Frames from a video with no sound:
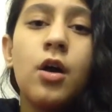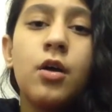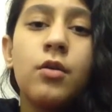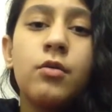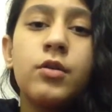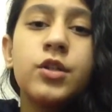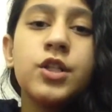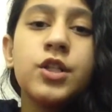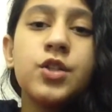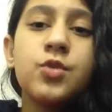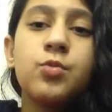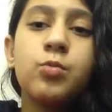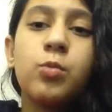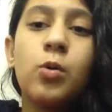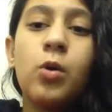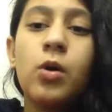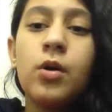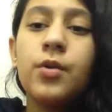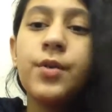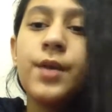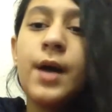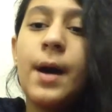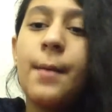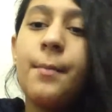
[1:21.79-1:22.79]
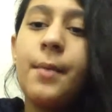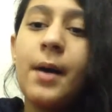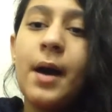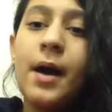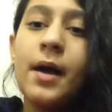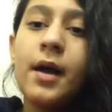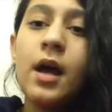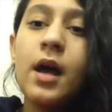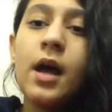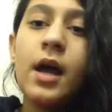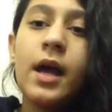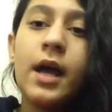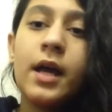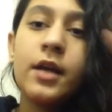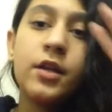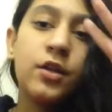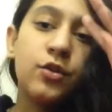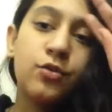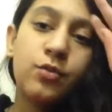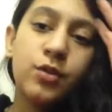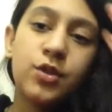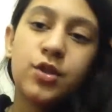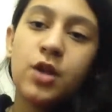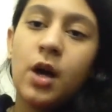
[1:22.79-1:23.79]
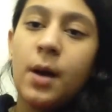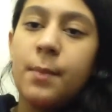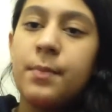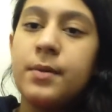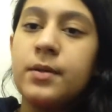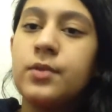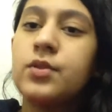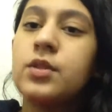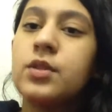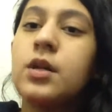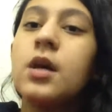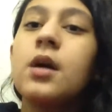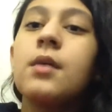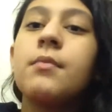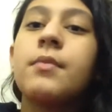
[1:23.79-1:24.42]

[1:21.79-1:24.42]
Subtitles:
We just wore the abaya and it was opened,